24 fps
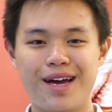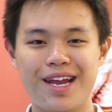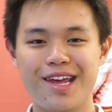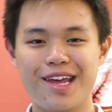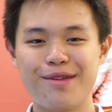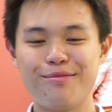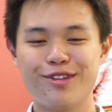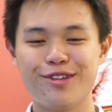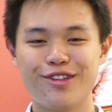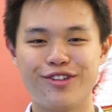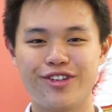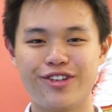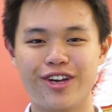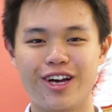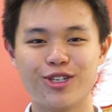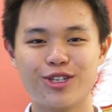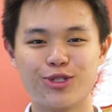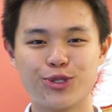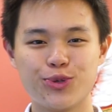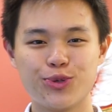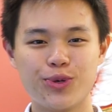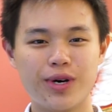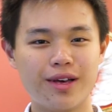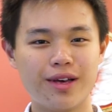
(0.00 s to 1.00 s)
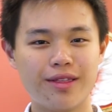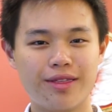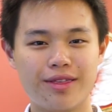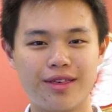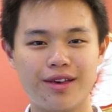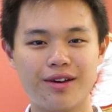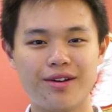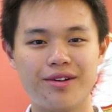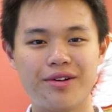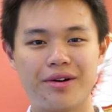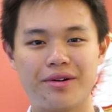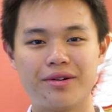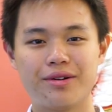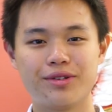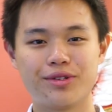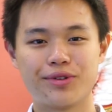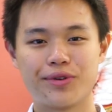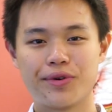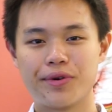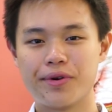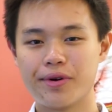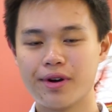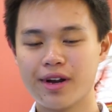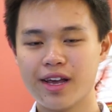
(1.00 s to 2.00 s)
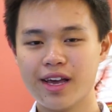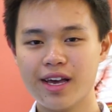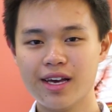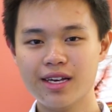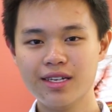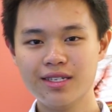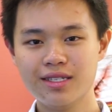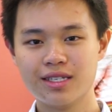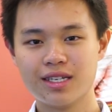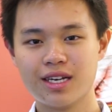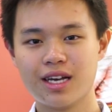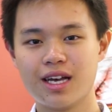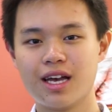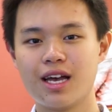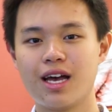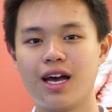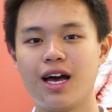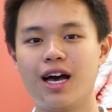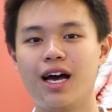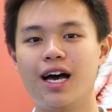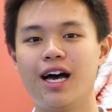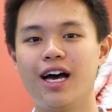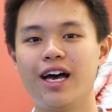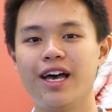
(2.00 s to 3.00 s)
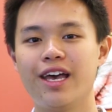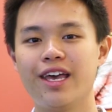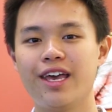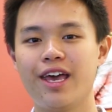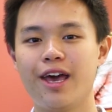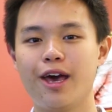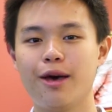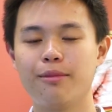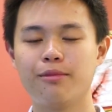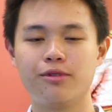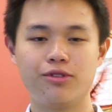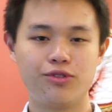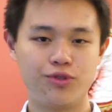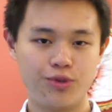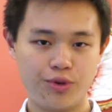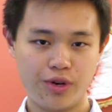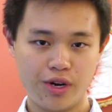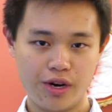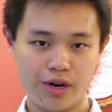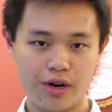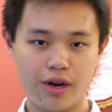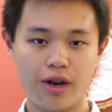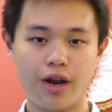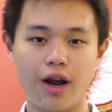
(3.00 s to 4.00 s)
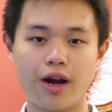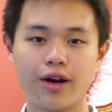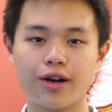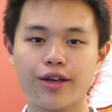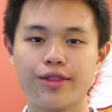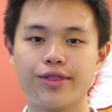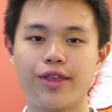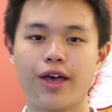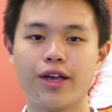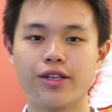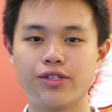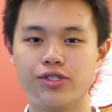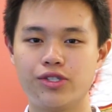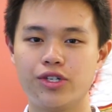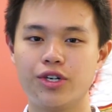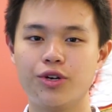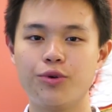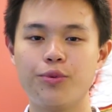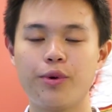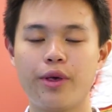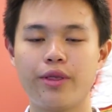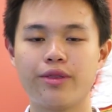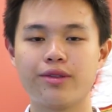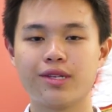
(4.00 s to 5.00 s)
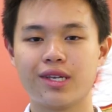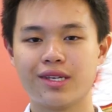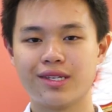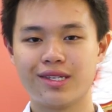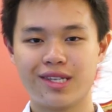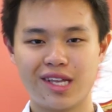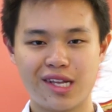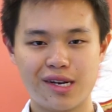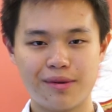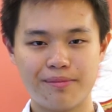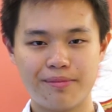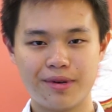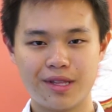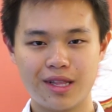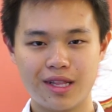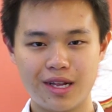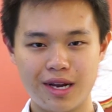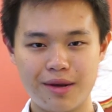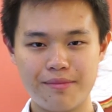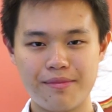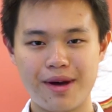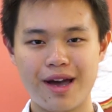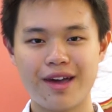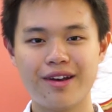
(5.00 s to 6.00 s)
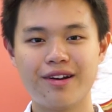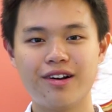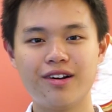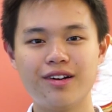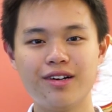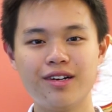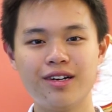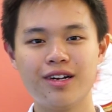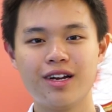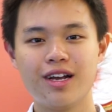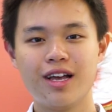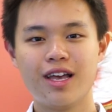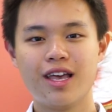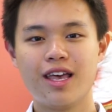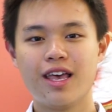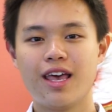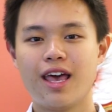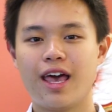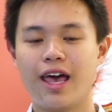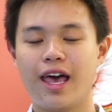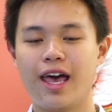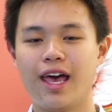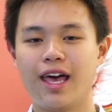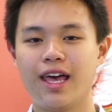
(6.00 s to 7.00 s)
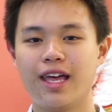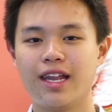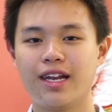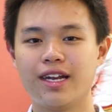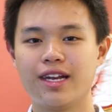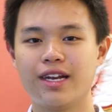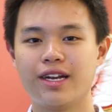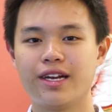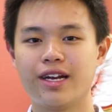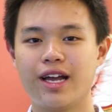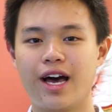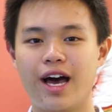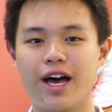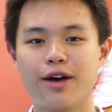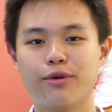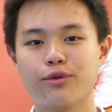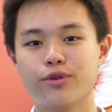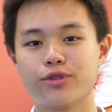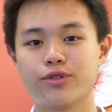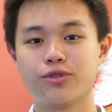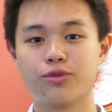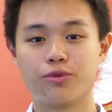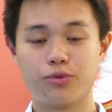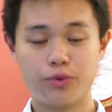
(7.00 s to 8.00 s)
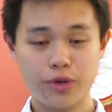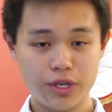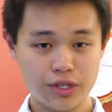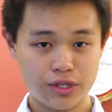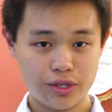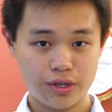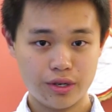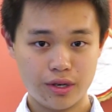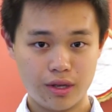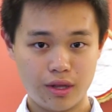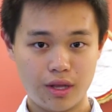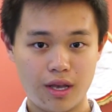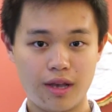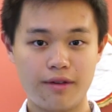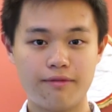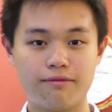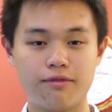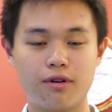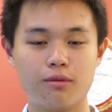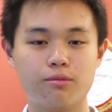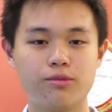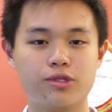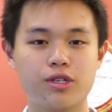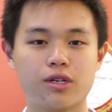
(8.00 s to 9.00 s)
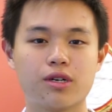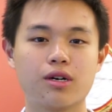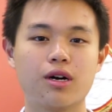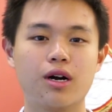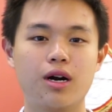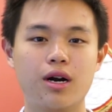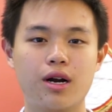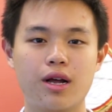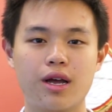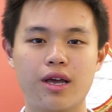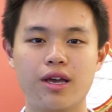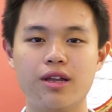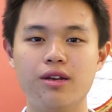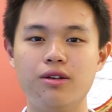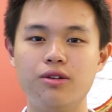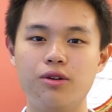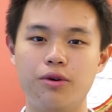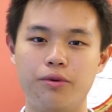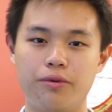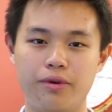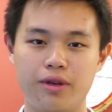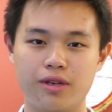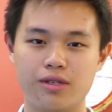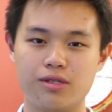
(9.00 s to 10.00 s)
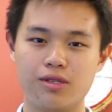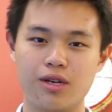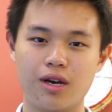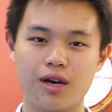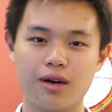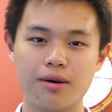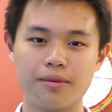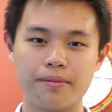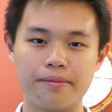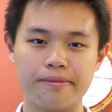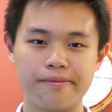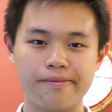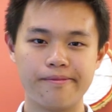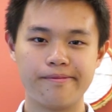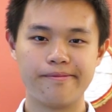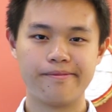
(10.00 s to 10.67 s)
My name is Joshua Theodore Kurnia. I am a junior in architecture with sustainability minor and I was originally from Jakarta, Indonesia.